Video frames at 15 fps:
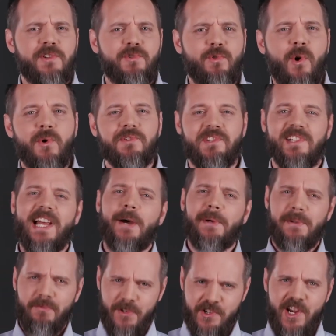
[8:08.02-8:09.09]
controls
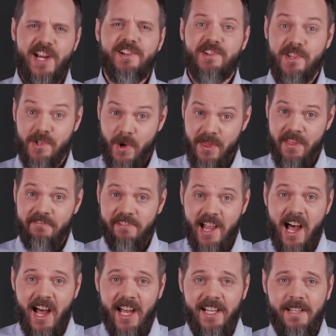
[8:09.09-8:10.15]
allowing for changes on the
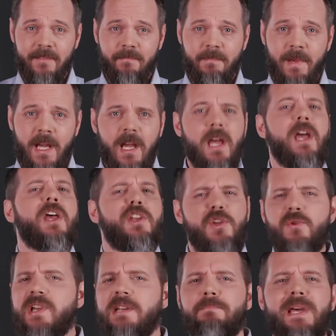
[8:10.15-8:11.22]
fly.
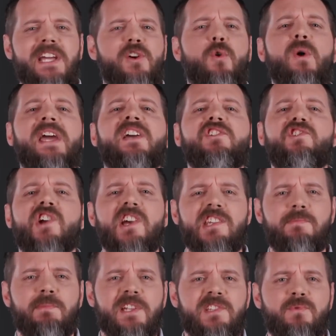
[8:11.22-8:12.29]
You can make quick
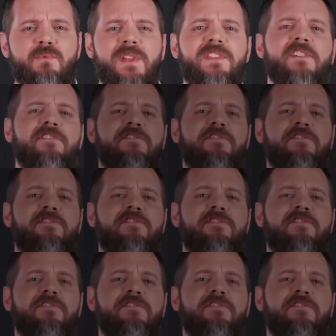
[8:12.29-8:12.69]
adjustments with